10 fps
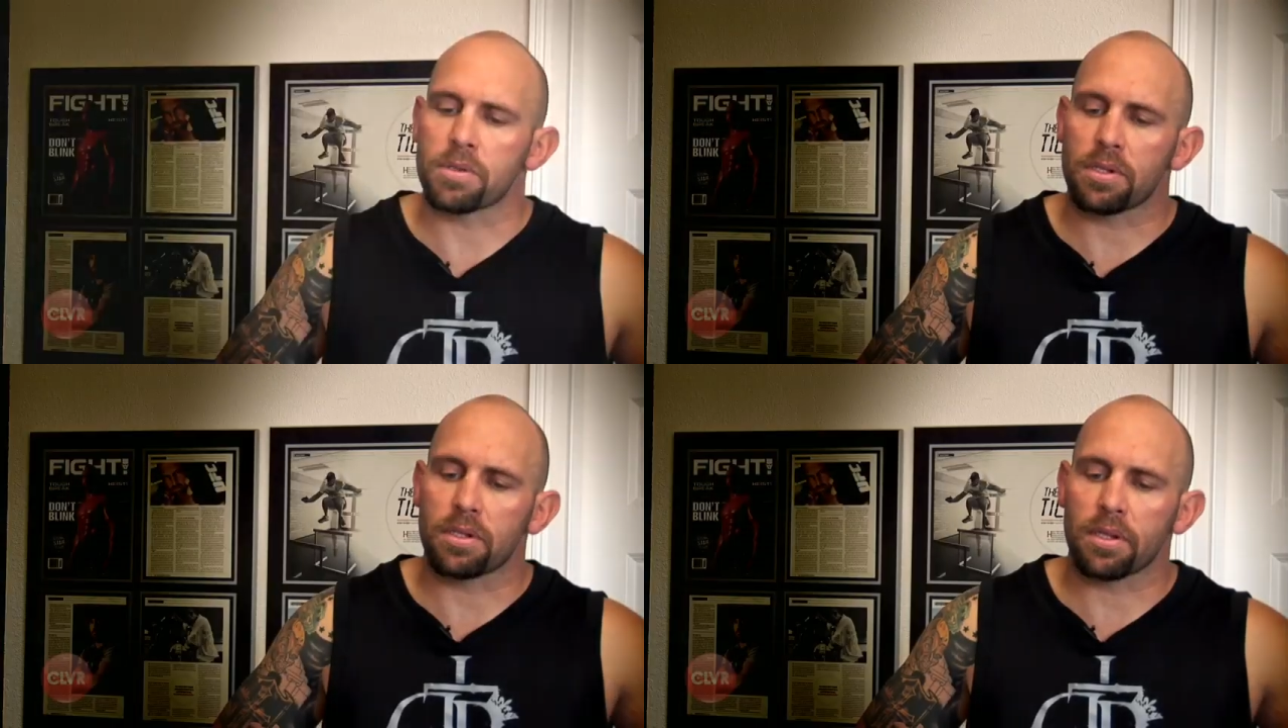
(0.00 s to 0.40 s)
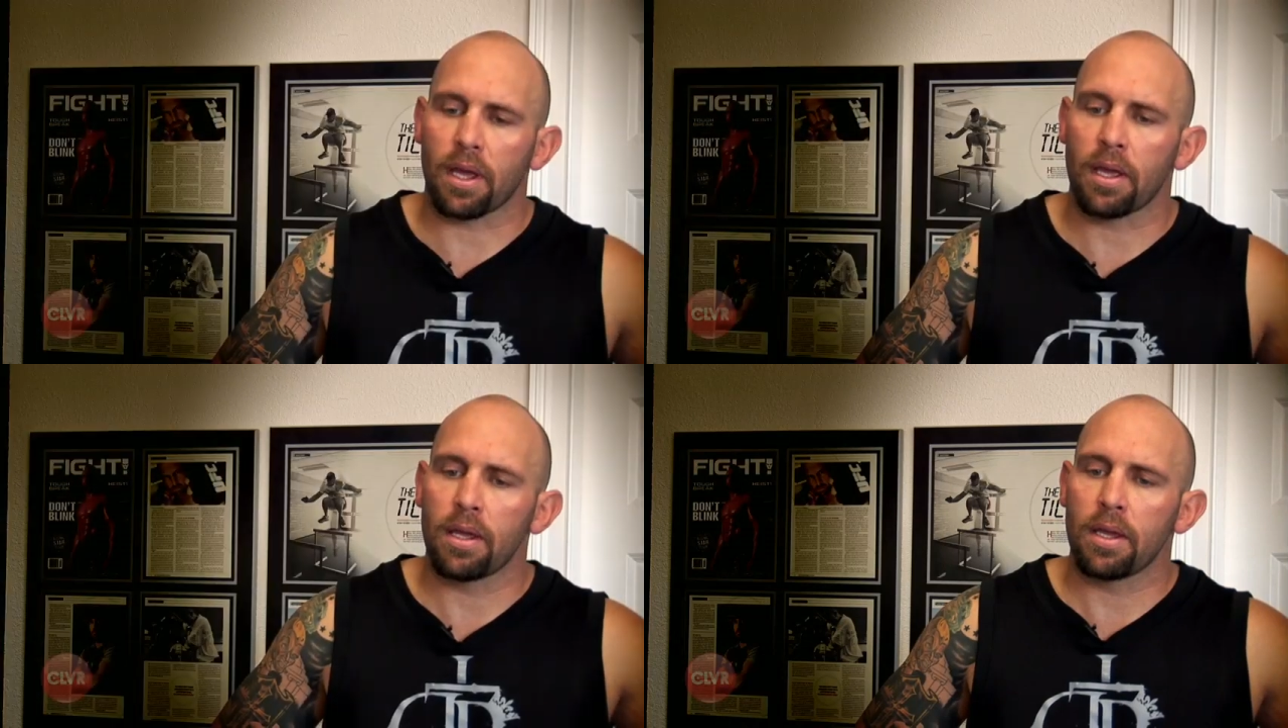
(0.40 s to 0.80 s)
it was at
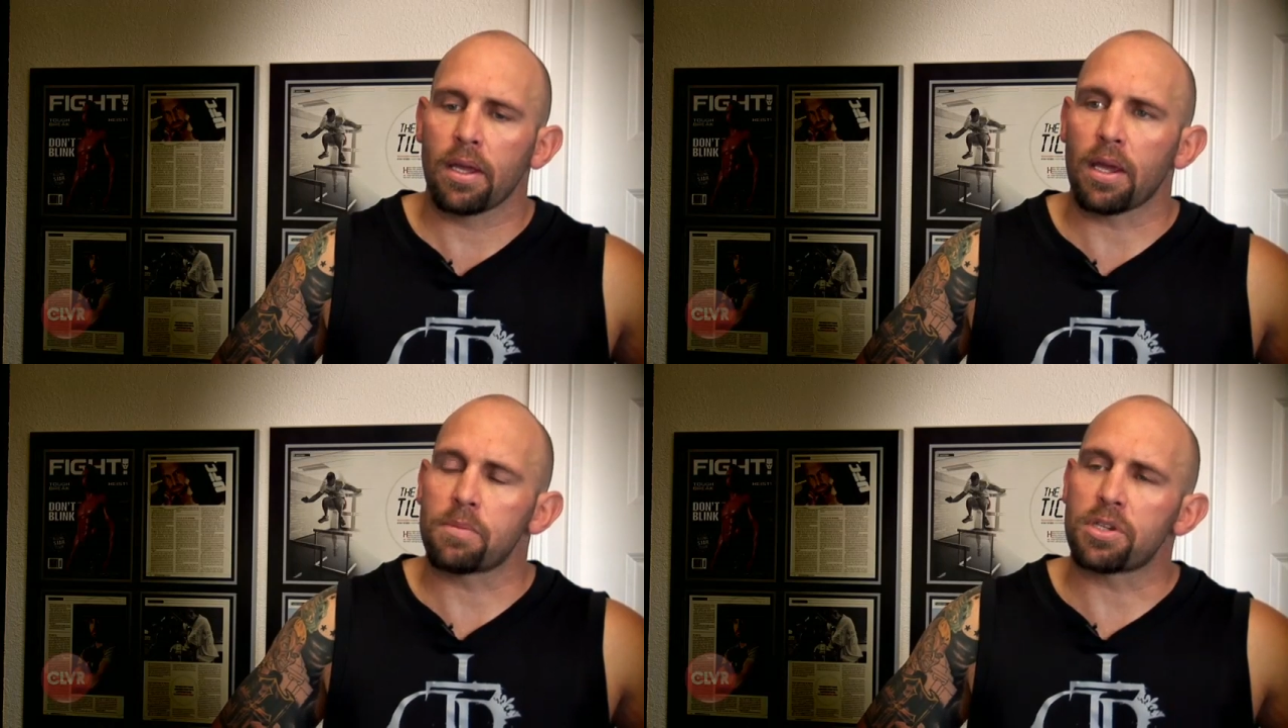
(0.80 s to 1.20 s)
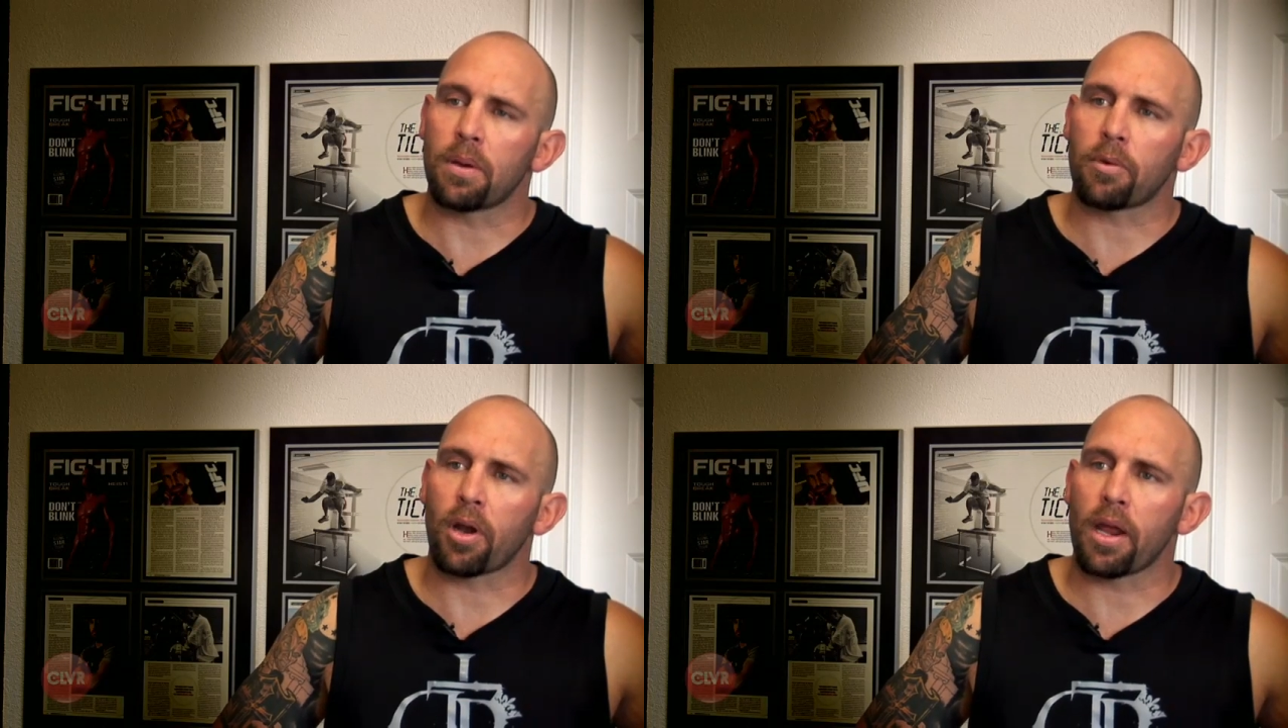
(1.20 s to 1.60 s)
uh,
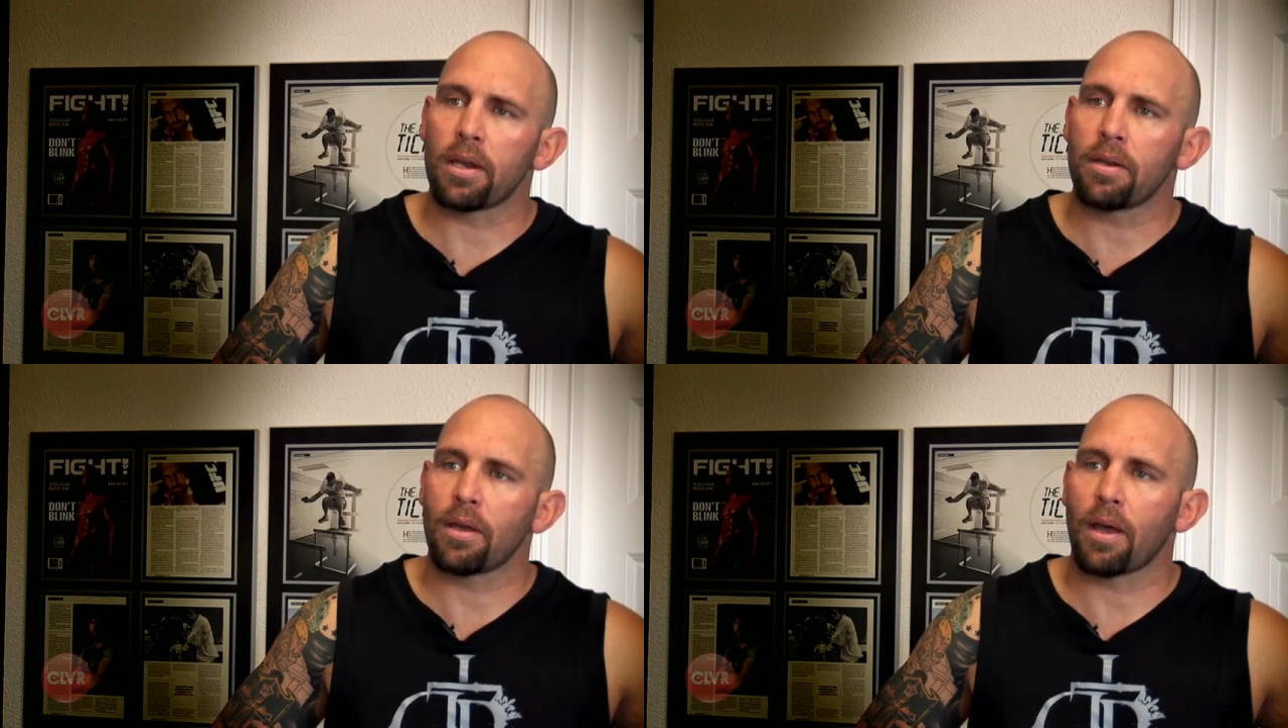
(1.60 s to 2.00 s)
MGM Grand.